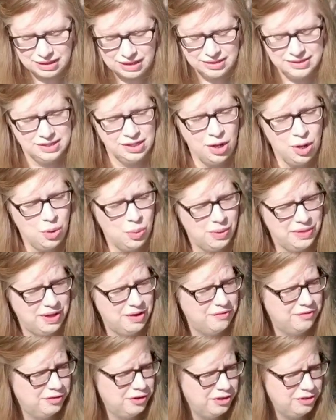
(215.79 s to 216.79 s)
So
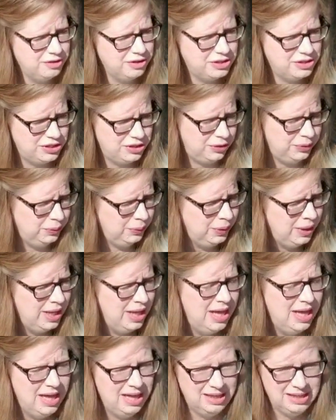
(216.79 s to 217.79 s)
without further ado,
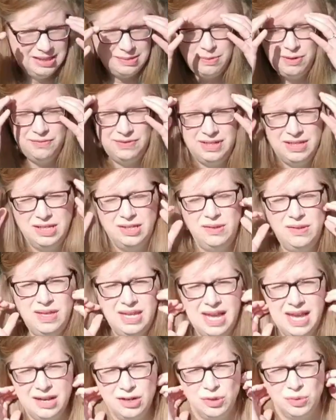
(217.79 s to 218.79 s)
let's move into
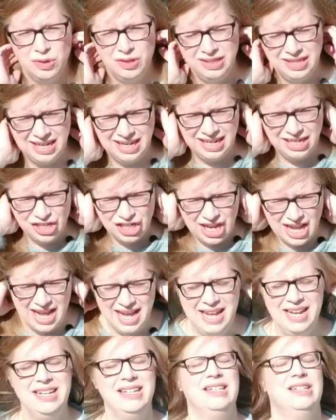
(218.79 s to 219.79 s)
the actual knitting
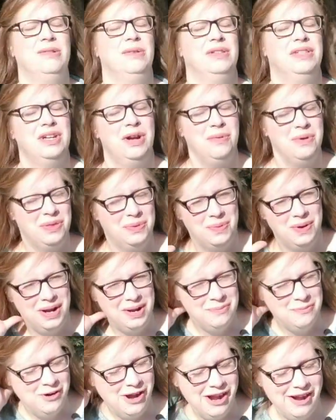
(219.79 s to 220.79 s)
chat. So I'll start with what
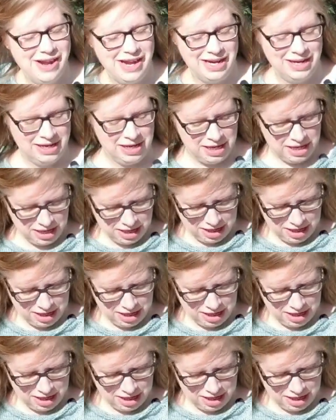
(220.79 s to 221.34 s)
I'm wearing.